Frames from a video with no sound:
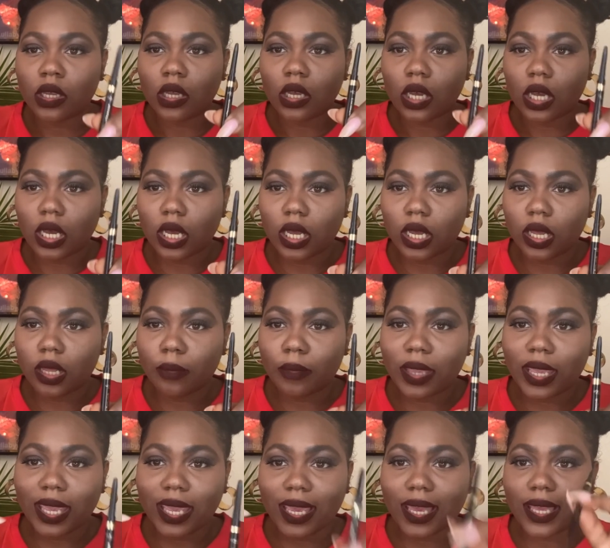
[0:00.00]

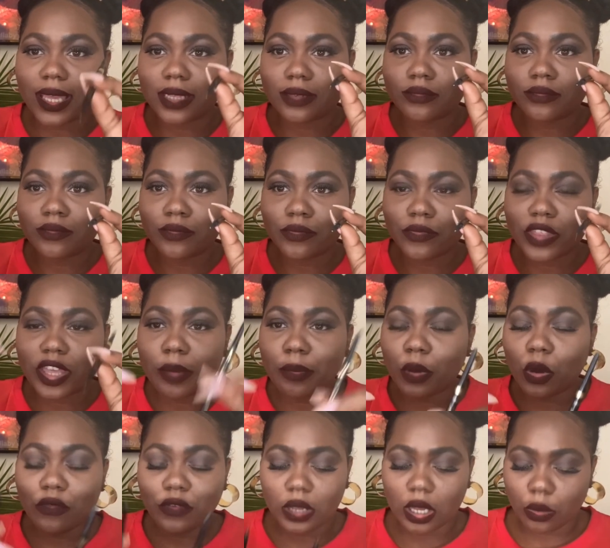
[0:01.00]
And they
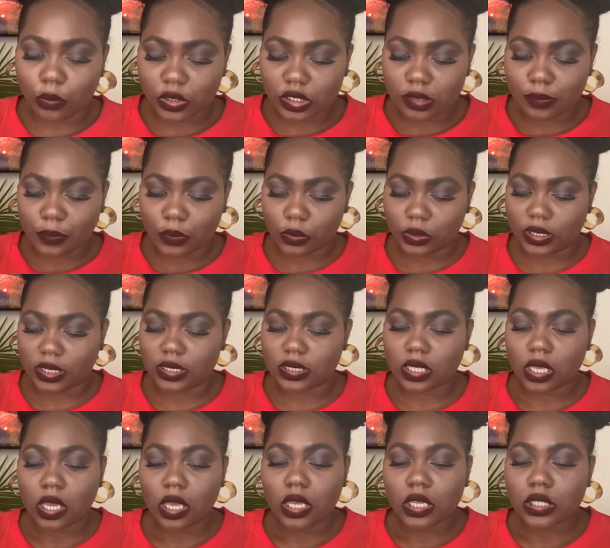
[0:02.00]
both come with spoolies.
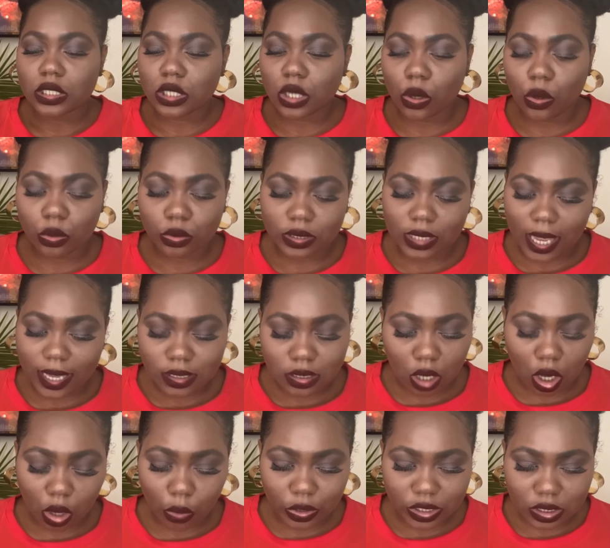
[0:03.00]
So that's
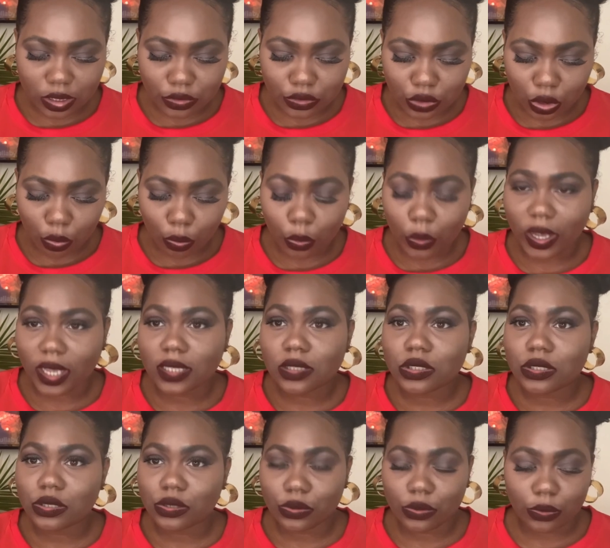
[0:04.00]
always a dope way
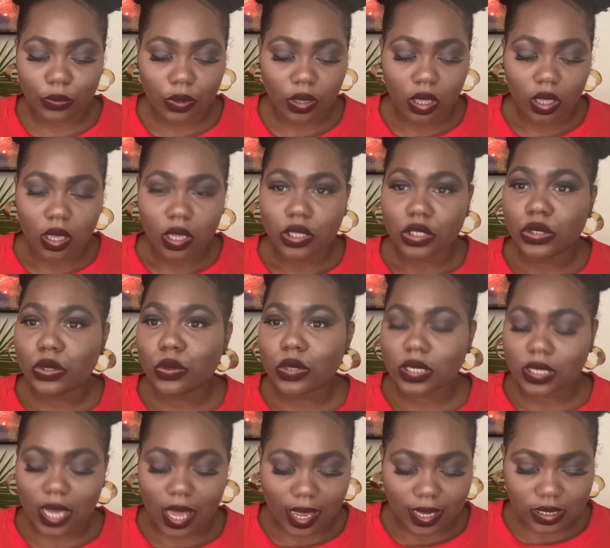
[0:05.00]
to
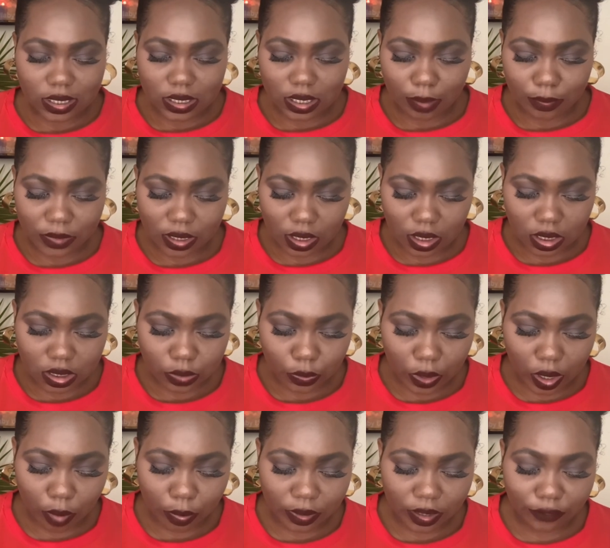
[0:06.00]
utilize something as
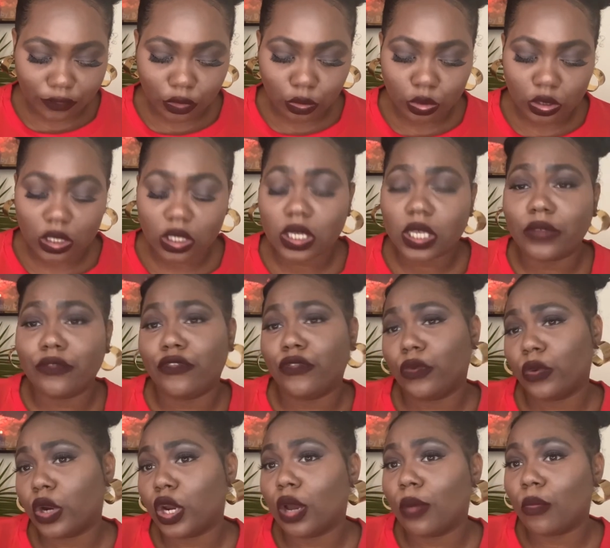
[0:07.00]
well. But if you're looking
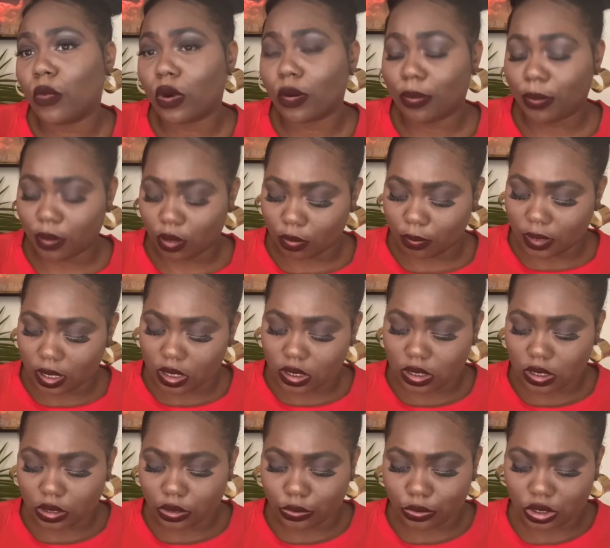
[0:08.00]
for a more permanent
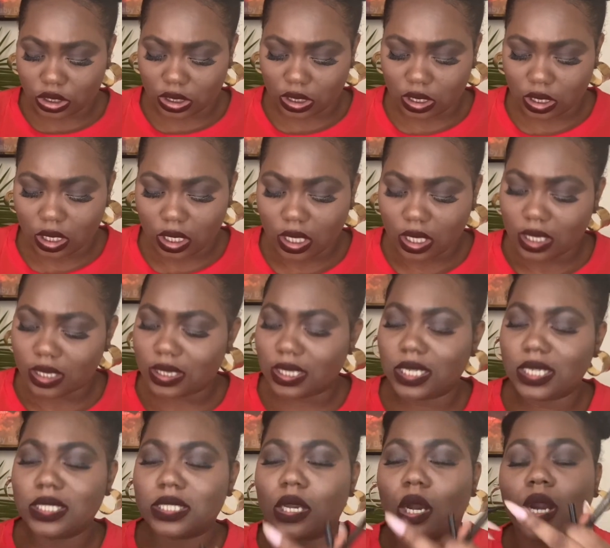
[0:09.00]
solution,
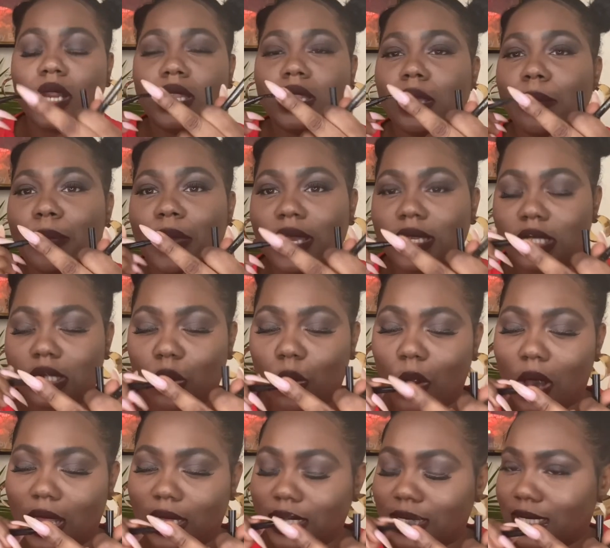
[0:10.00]
these aren't the best
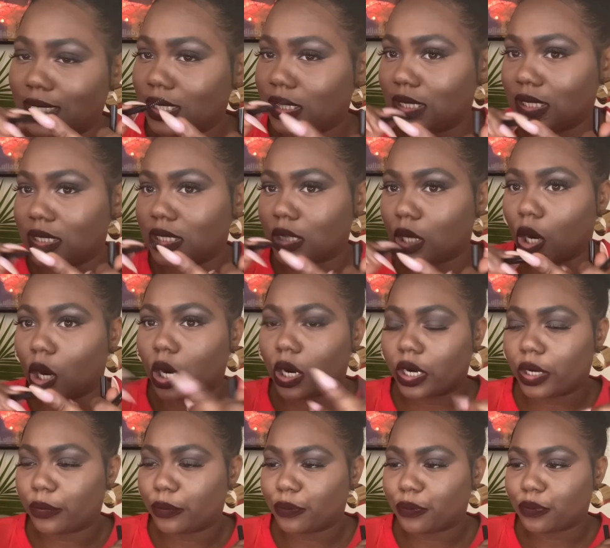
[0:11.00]
quality. These
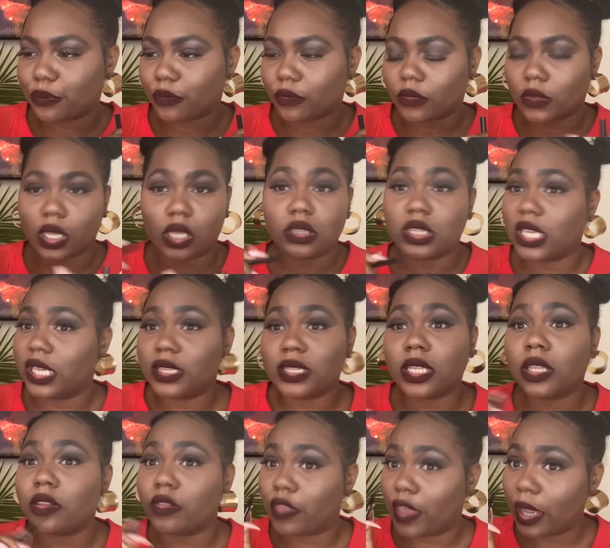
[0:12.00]
aren't,
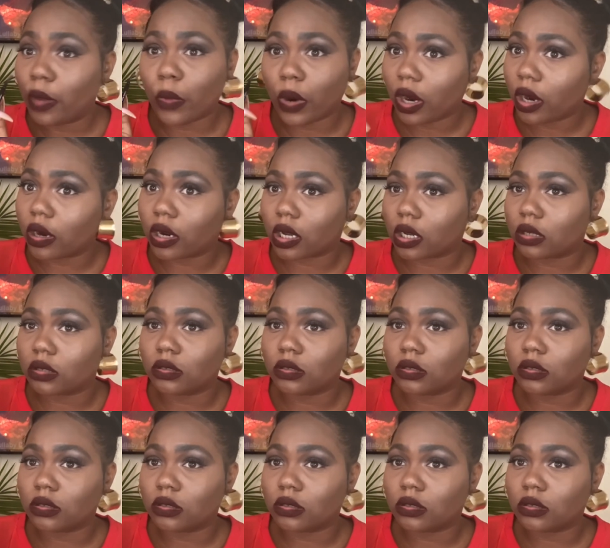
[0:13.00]
they work,